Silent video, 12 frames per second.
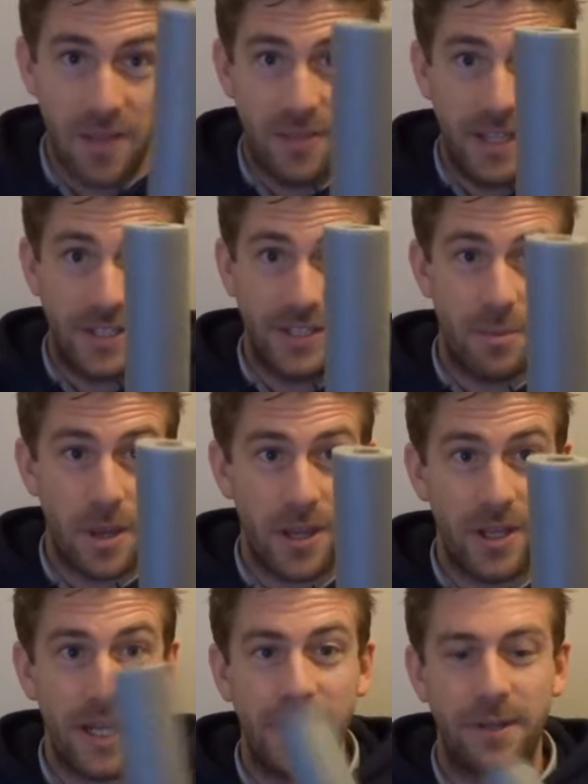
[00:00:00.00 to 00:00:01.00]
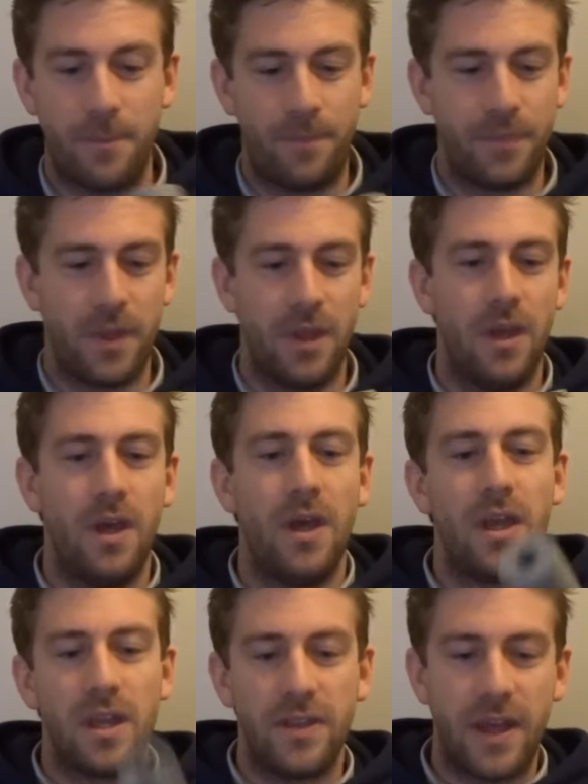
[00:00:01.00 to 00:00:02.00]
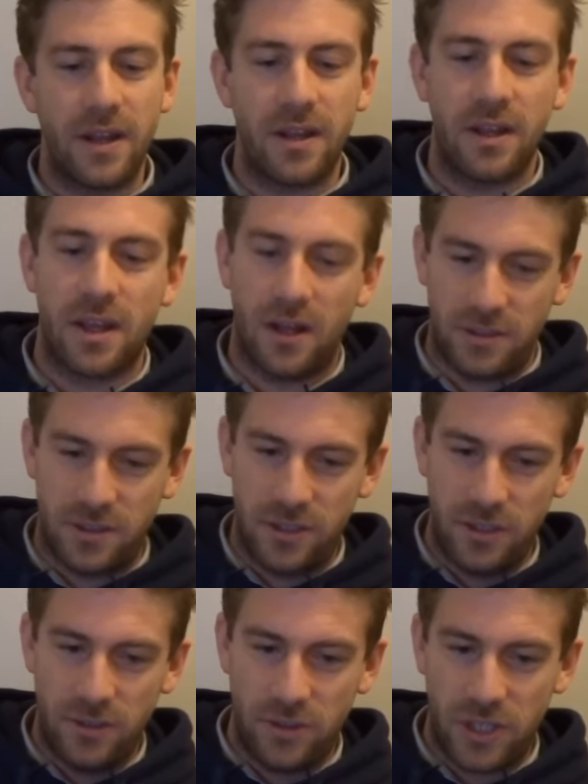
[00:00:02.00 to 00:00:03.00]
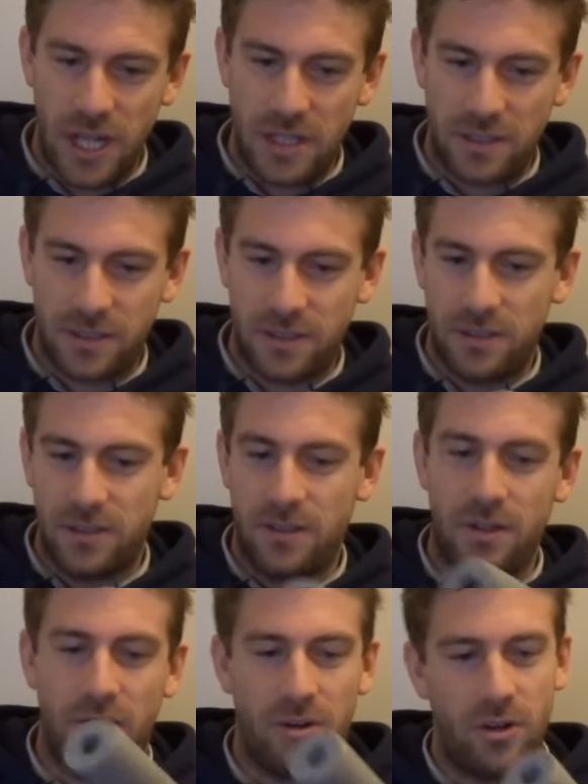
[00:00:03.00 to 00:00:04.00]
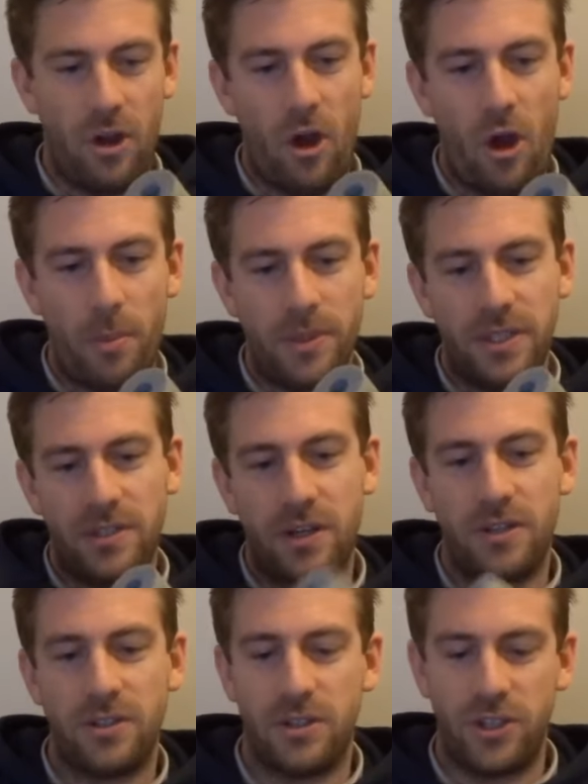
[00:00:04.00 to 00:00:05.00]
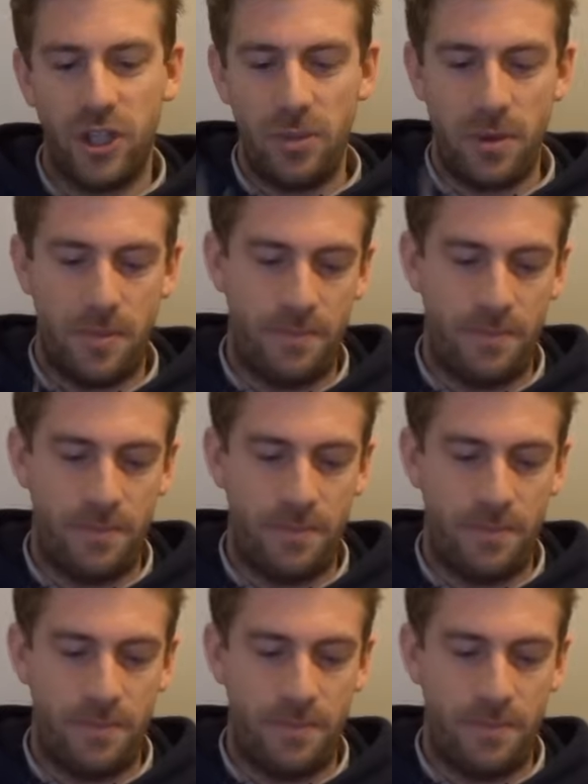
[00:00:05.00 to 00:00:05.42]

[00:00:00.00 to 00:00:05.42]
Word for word: This is the bit you need. You're then going to cut two slits on opposite sides of the tube.